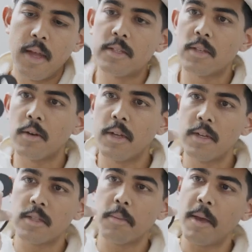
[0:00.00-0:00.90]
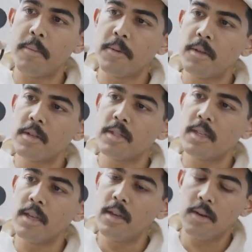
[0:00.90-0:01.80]
And so here's the paper you can
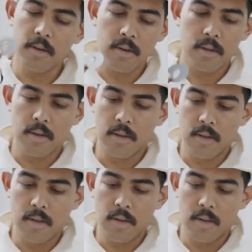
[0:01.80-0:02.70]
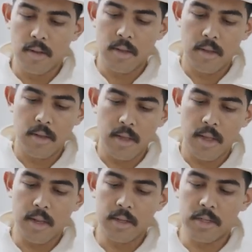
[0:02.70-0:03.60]
see here,
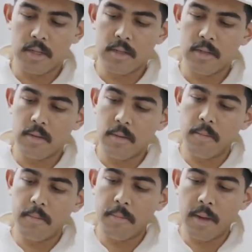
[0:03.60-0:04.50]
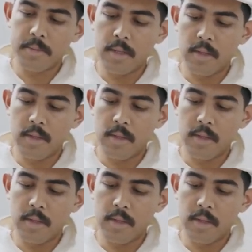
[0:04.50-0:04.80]
and it just pops